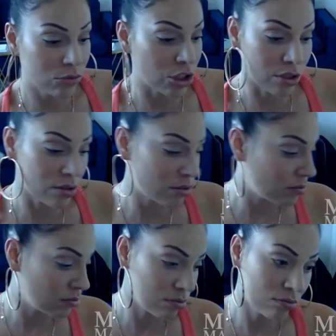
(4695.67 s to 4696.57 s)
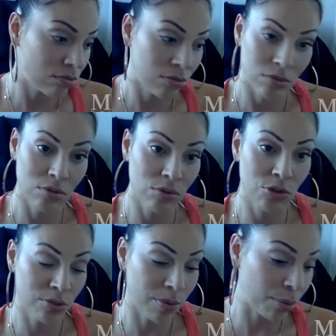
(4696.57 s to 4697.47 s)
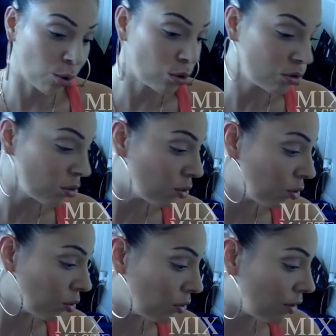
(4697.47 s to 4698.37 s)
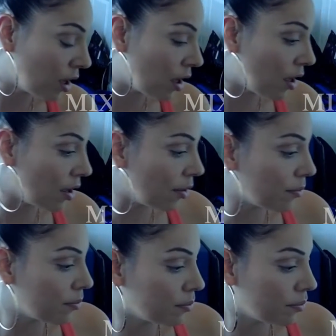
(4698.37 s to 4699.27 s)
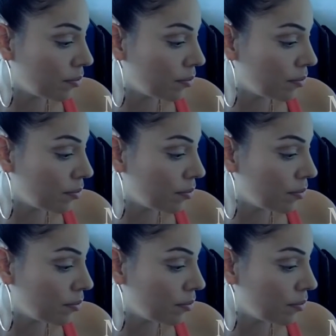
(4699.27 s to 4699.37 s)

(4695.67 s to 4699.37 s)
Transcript: just my Pro Tools. I